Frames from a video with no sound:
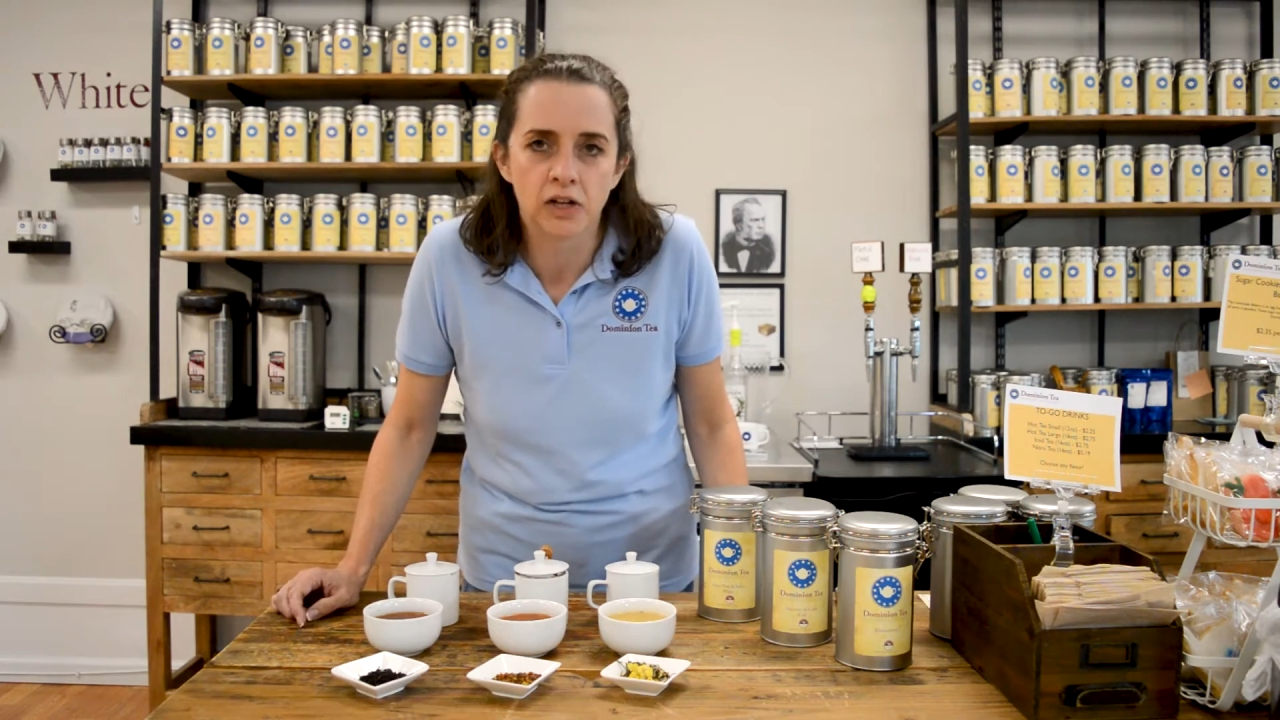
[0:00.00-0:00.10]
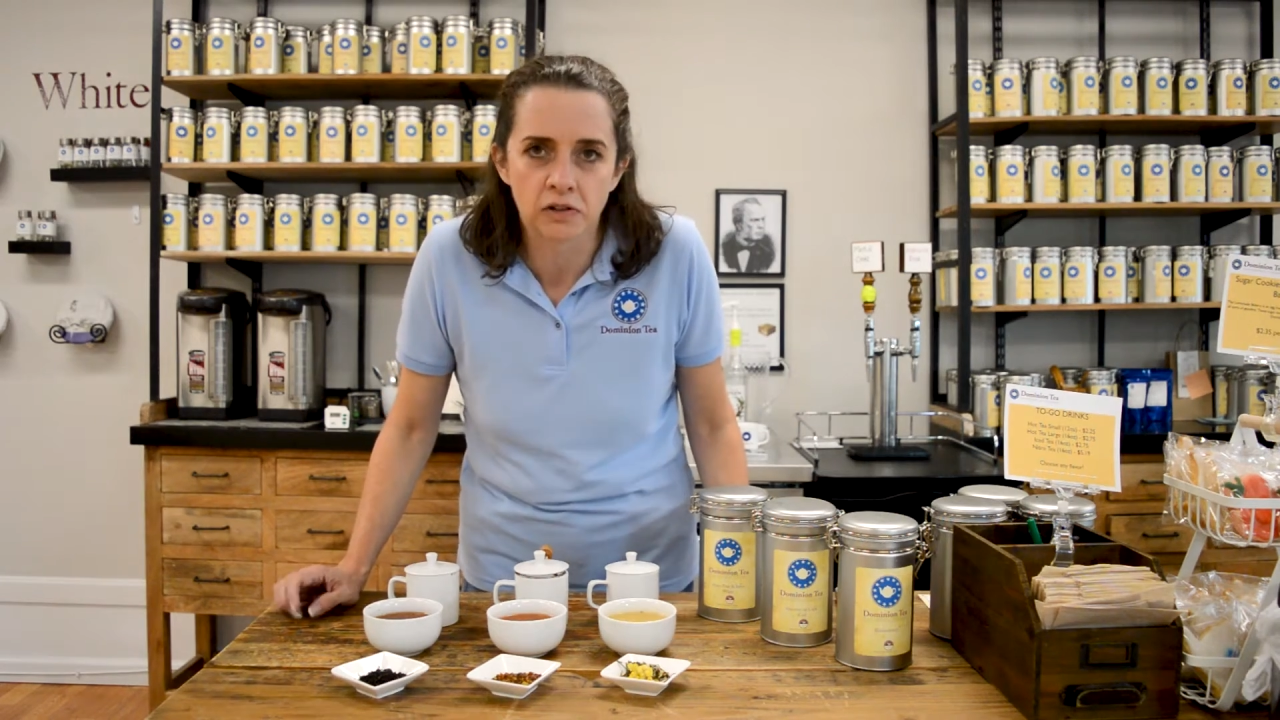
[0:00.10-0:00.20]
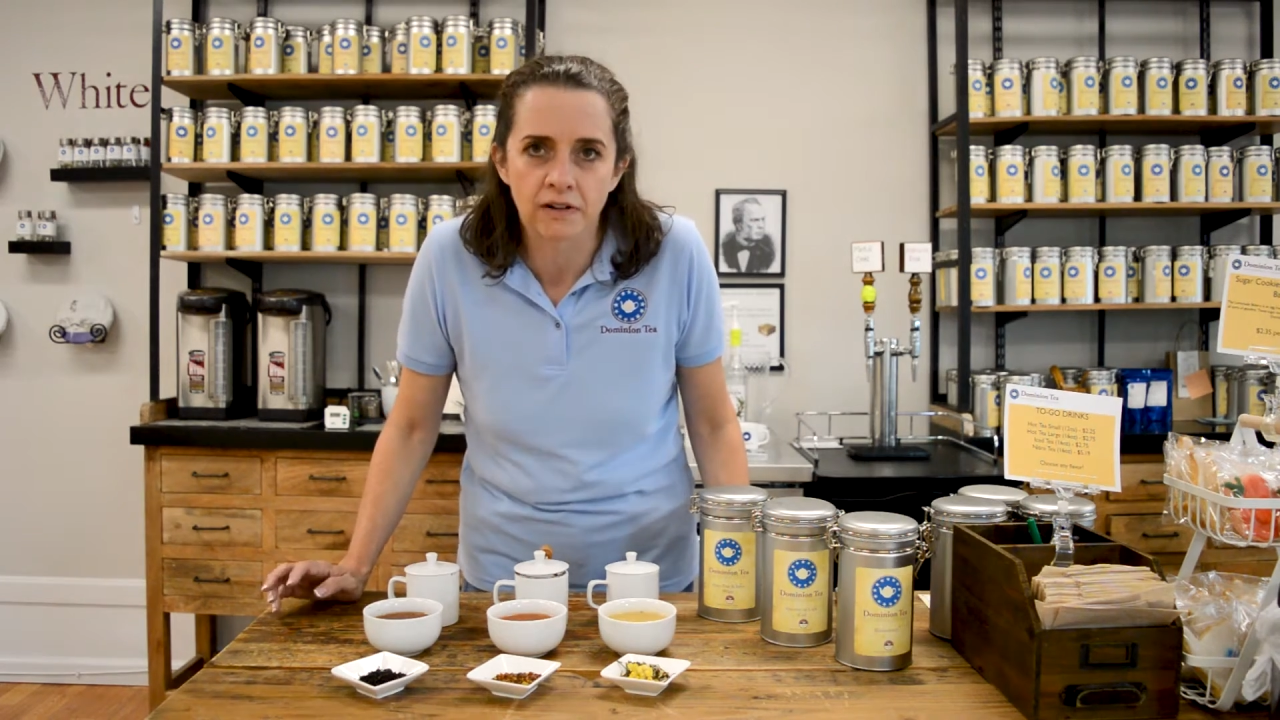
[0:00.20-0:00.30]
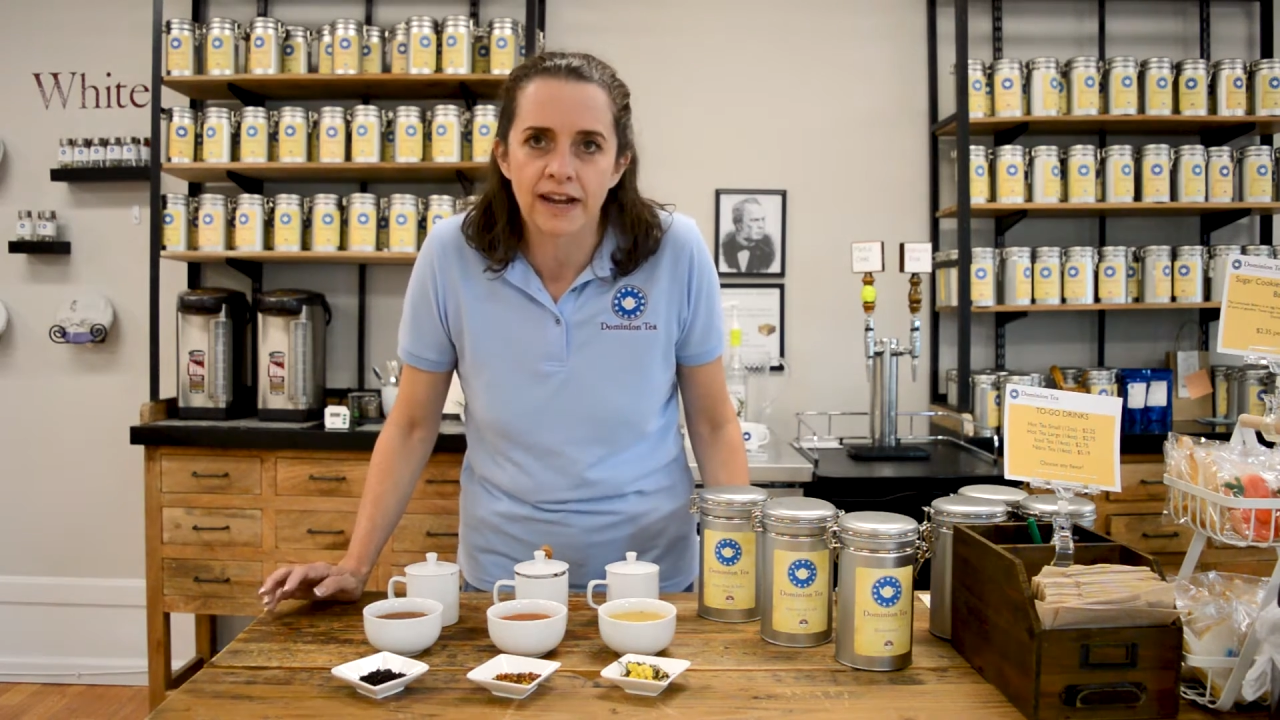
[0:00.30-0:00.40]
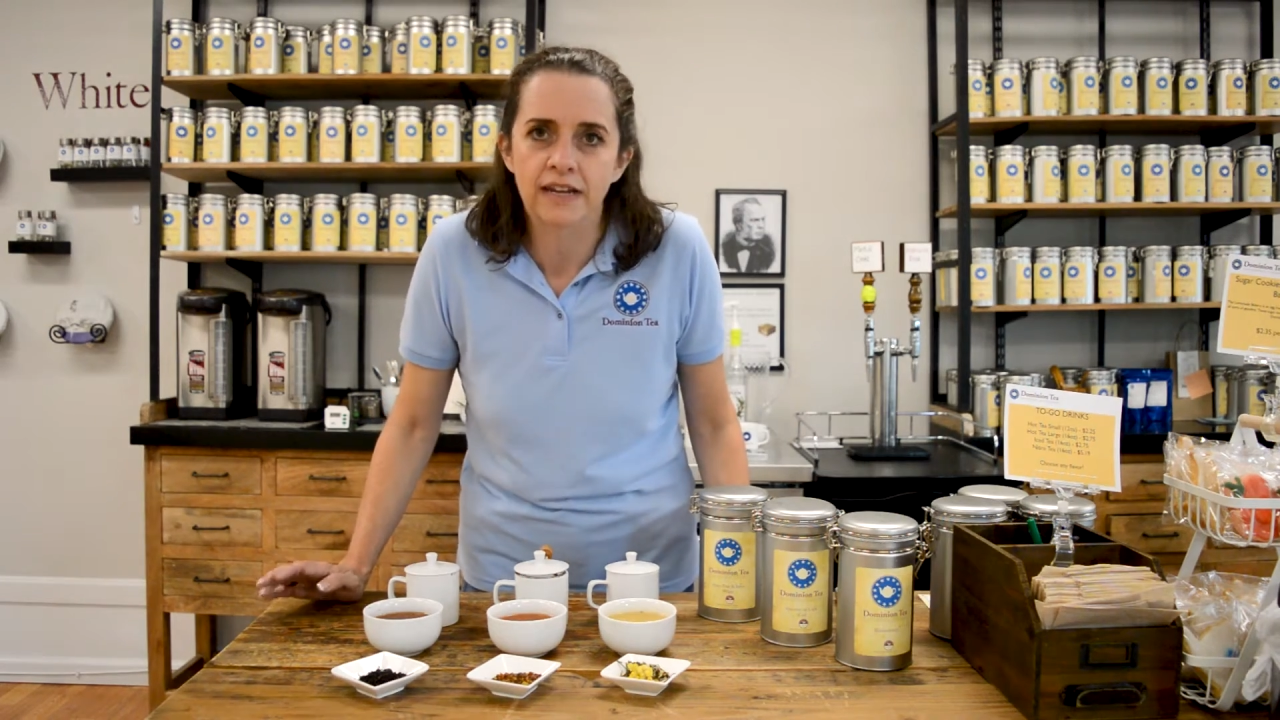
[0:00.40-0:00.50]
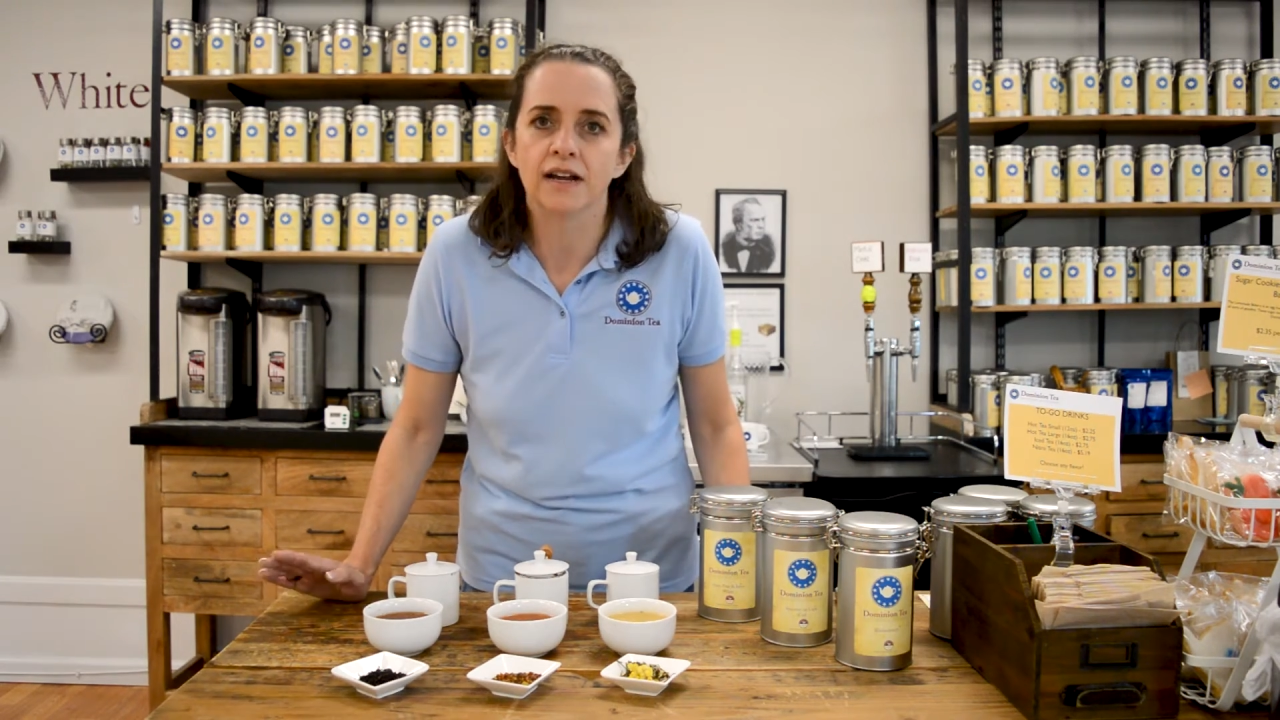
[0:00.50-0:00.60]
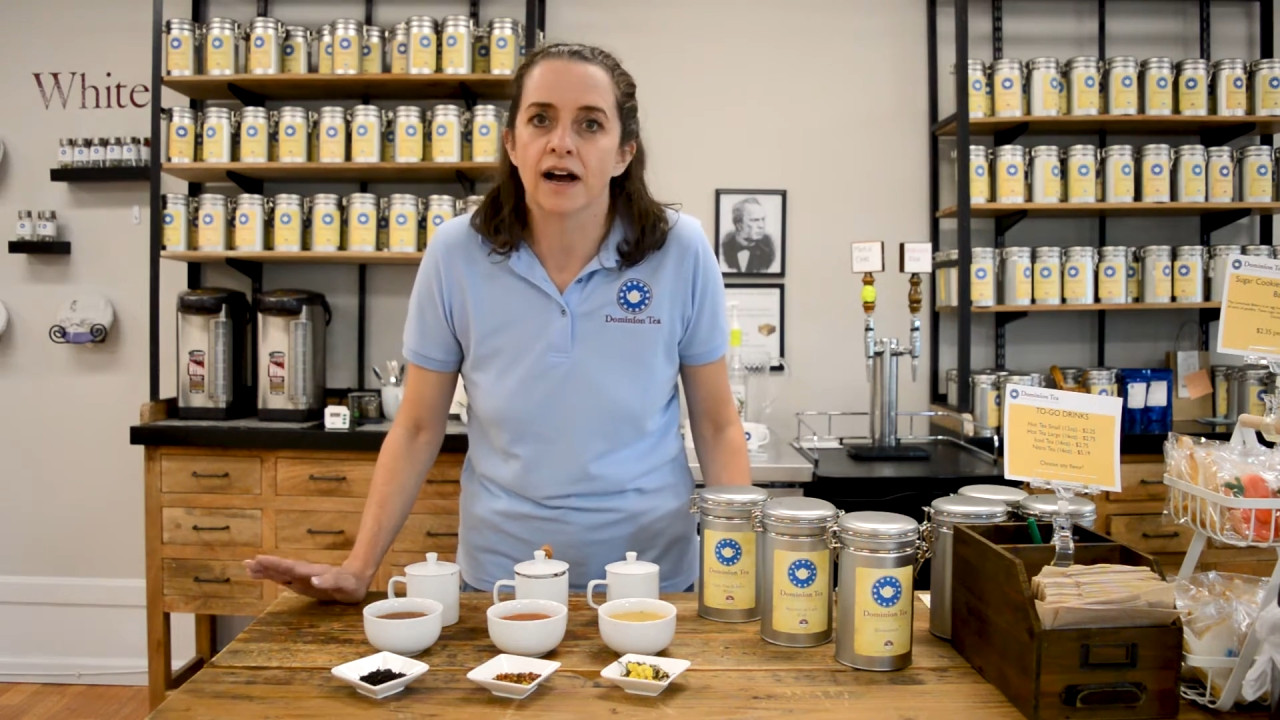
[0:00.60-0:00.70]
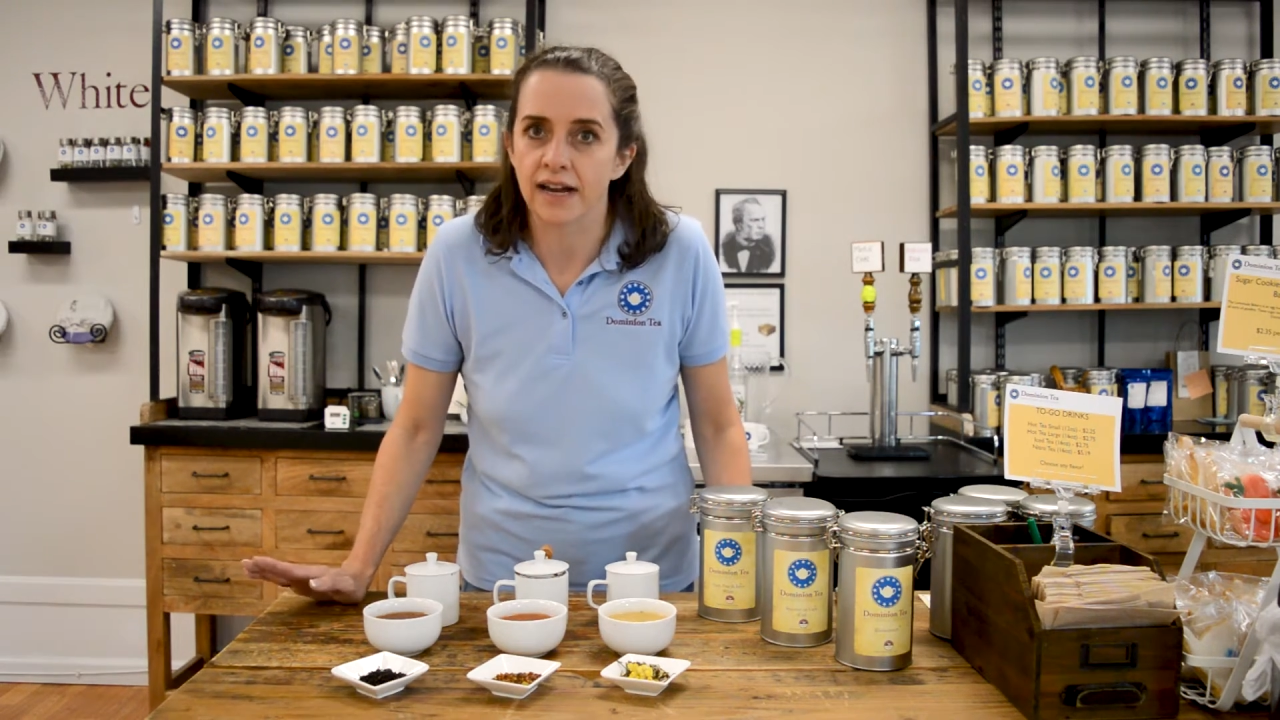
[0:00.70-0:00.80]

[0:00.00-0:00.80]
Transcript: great